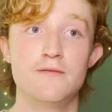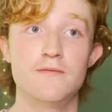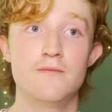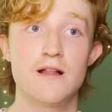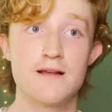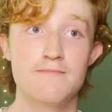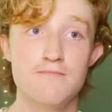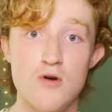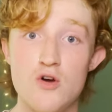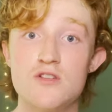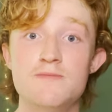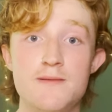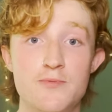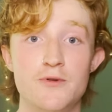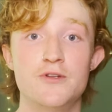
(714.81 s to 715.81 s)
like
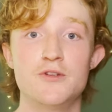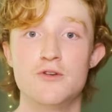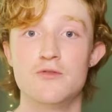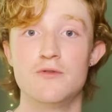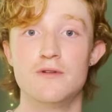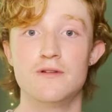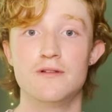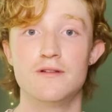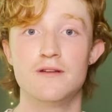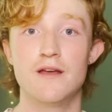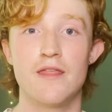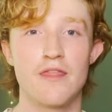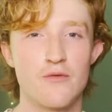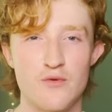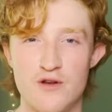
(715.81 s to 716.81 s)
most people do
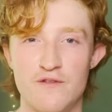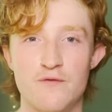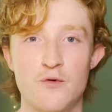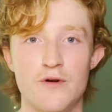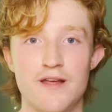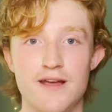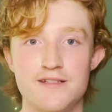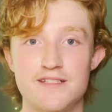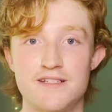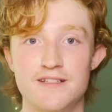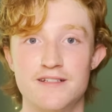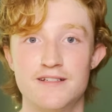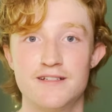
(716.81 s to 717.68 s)
in three or four days.